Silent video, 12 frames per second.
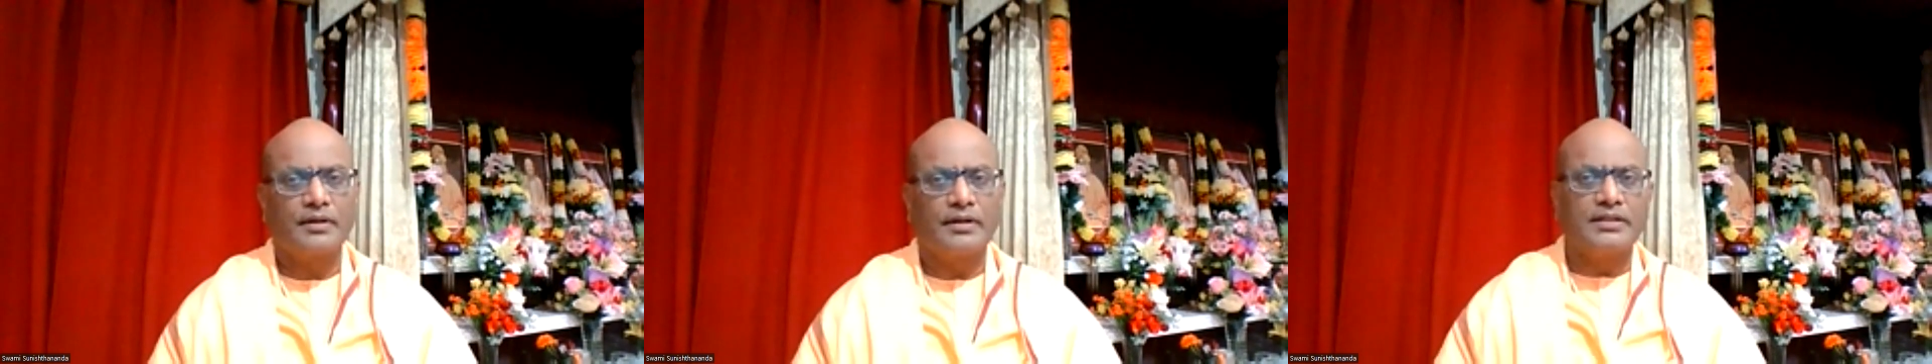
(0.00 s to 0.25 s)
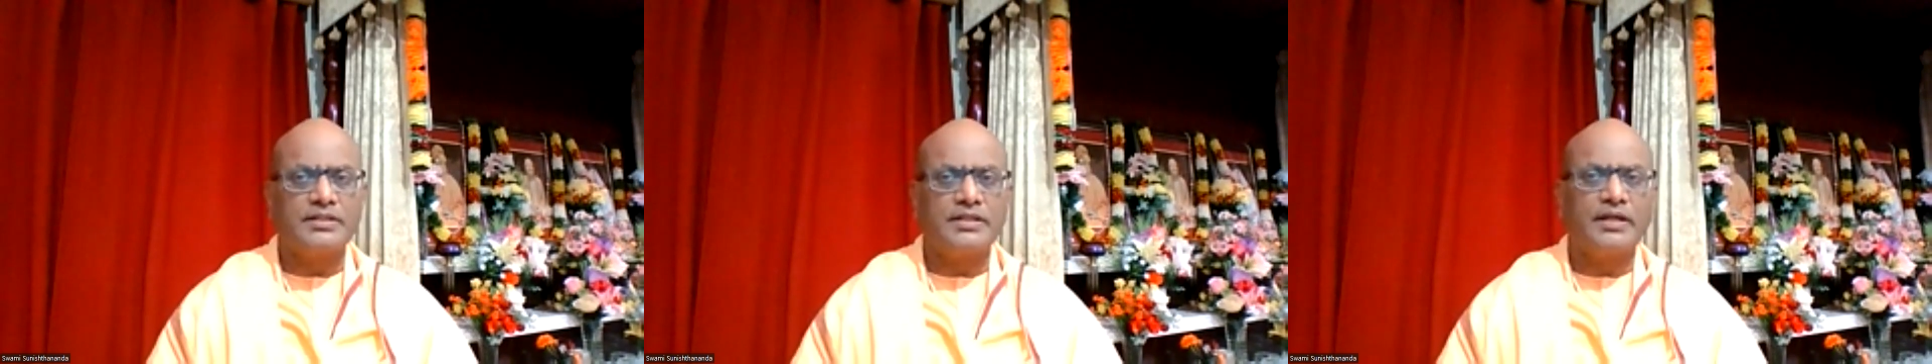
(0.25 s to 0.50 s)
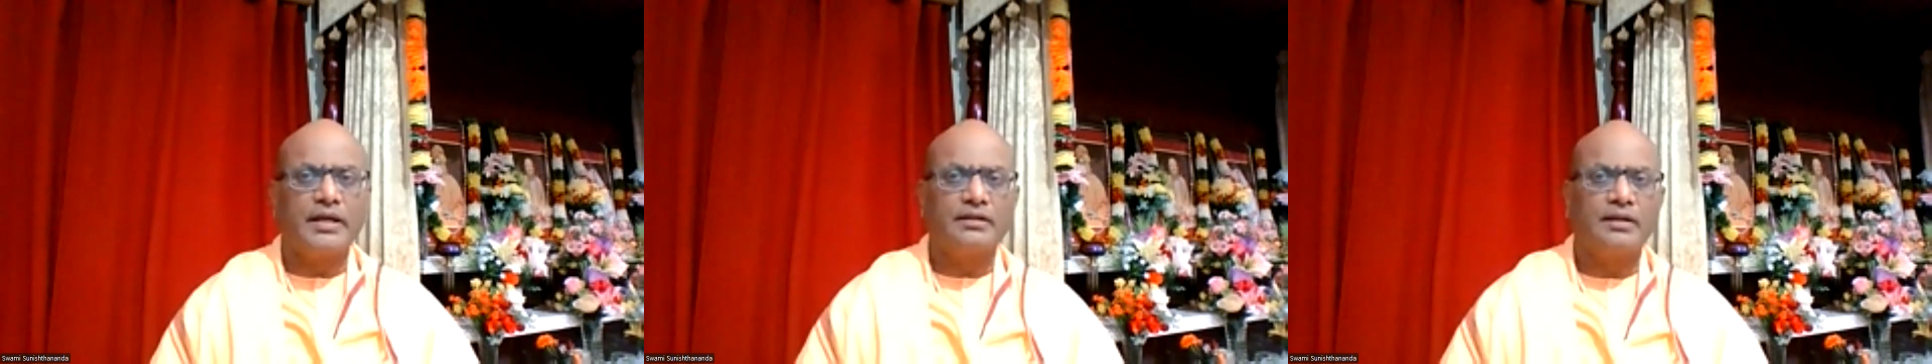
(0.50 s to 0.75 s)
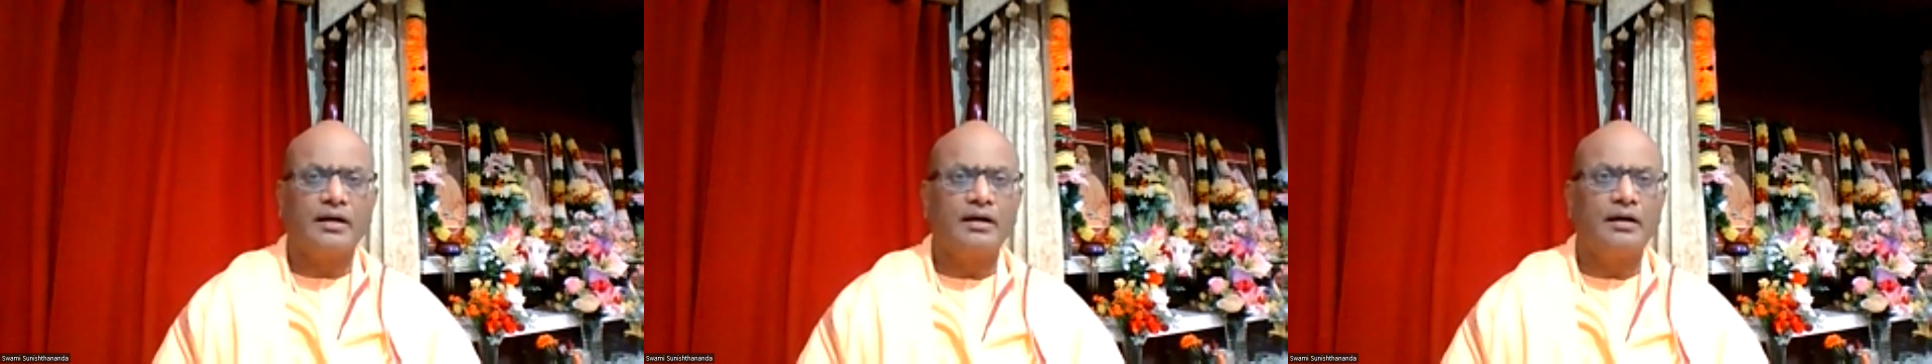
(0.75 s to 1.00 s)

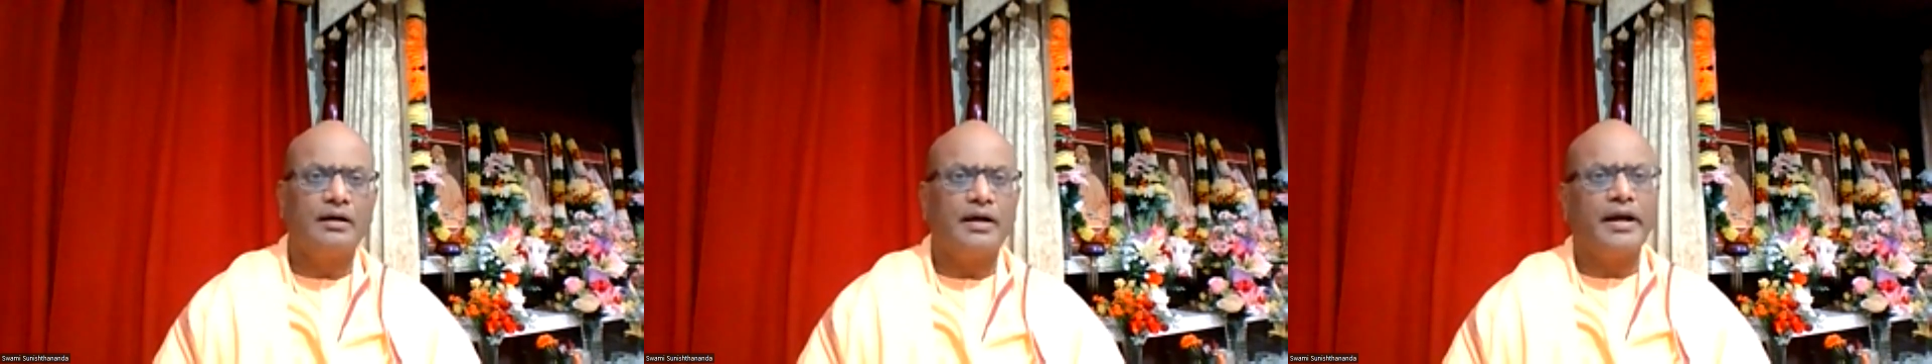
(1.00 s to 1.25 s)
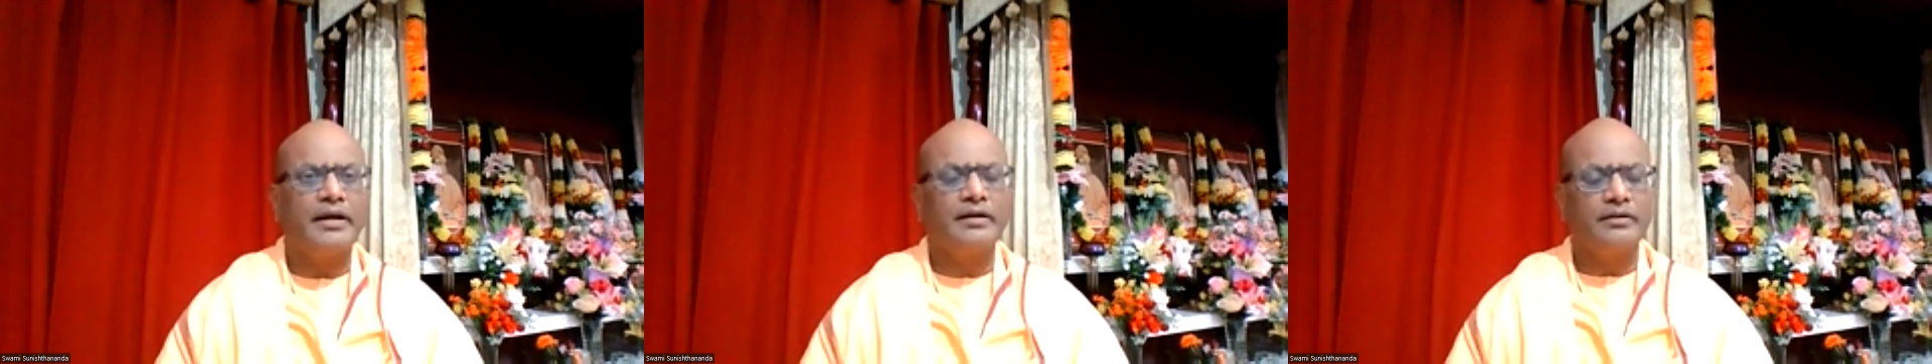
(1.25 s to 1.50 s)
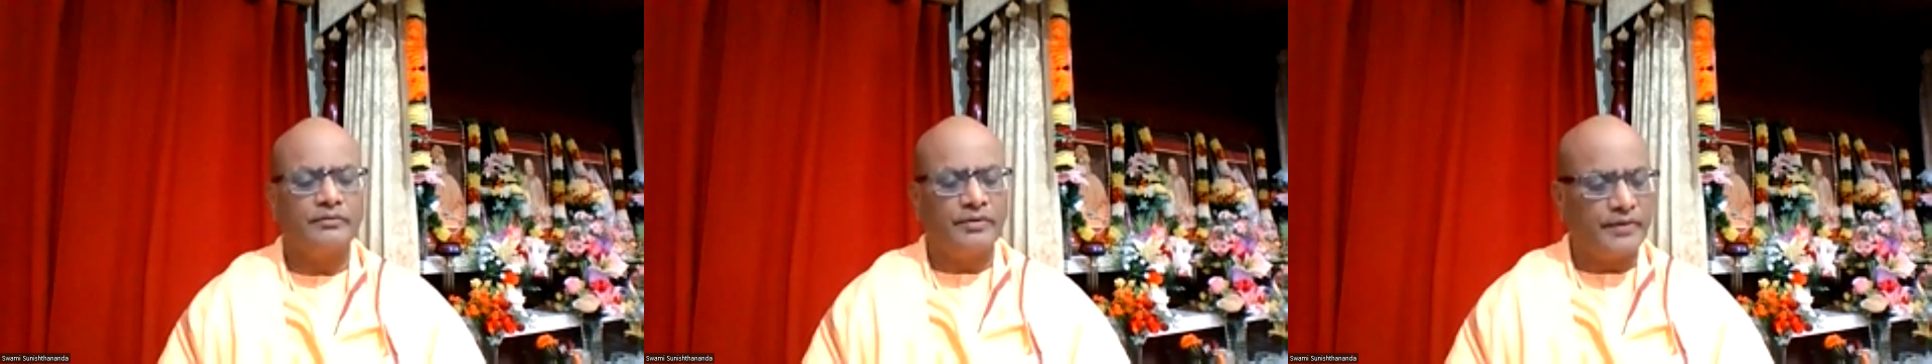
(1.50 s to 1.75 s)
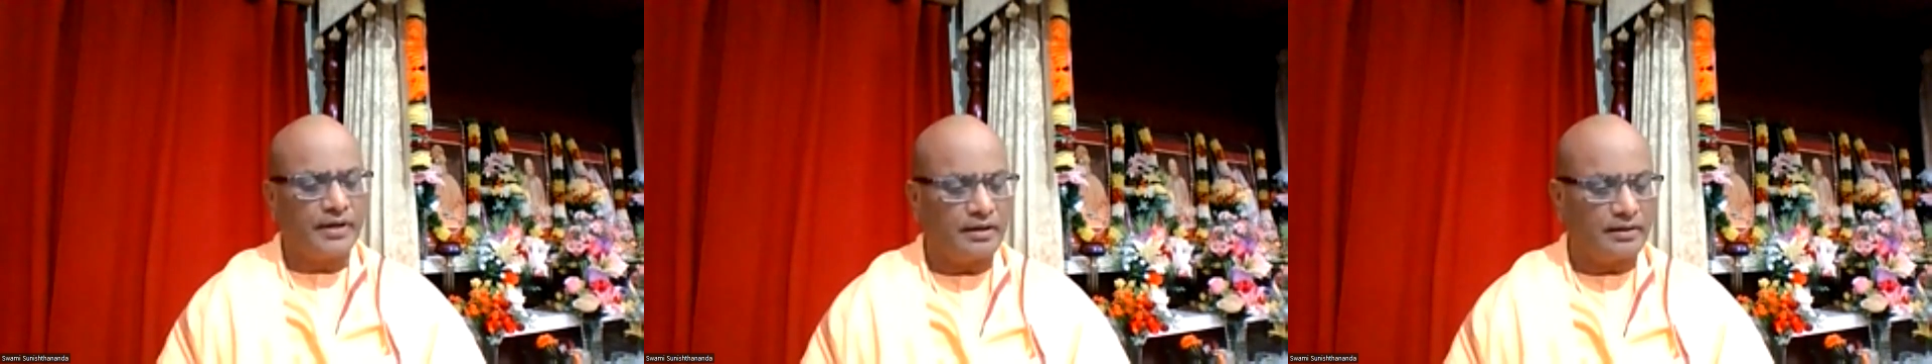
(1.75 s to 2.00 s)
Nachiketa and
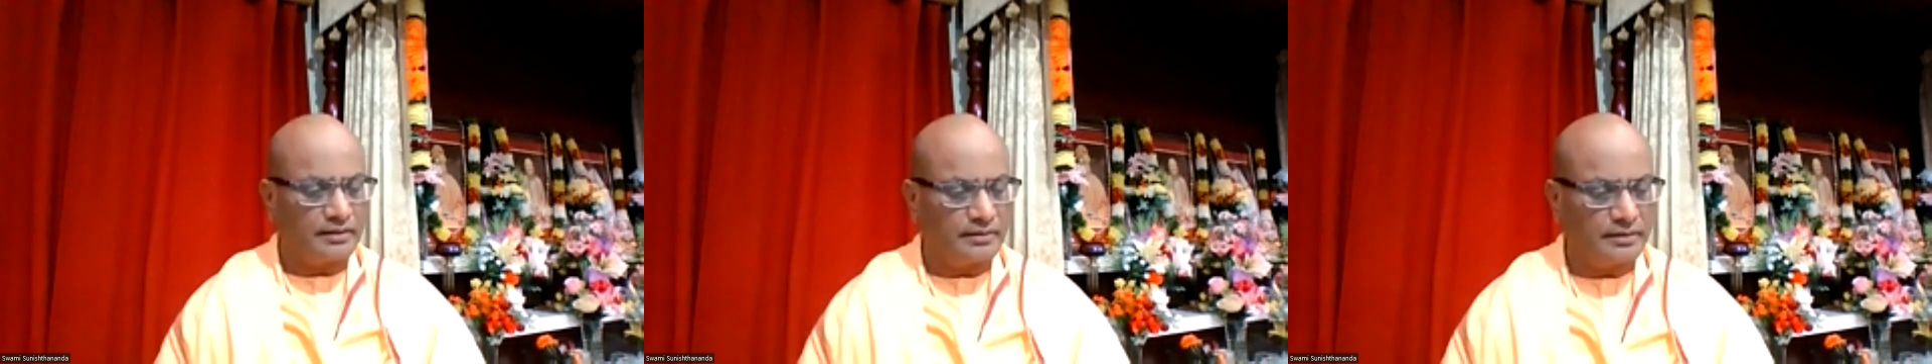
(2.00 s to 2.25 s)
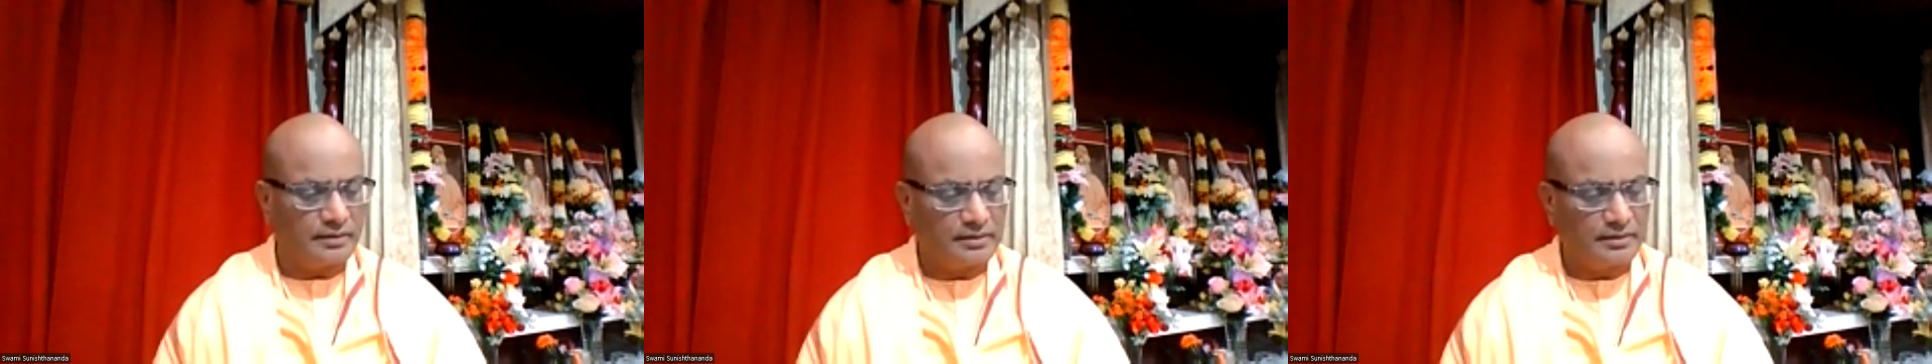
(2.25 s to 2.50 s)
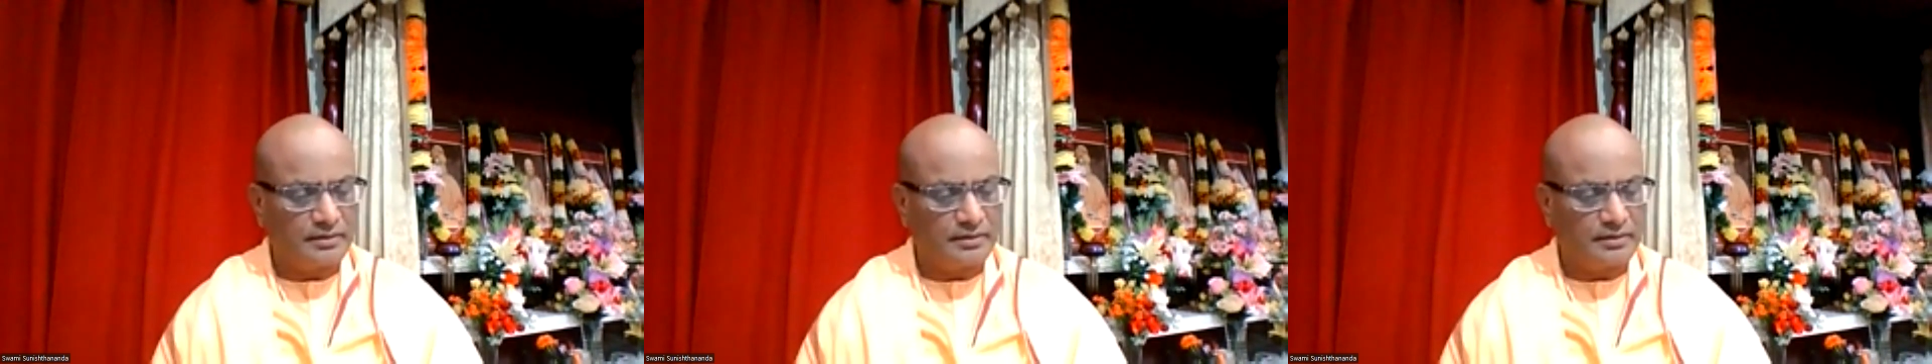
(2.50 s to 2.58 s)
Vivekananda.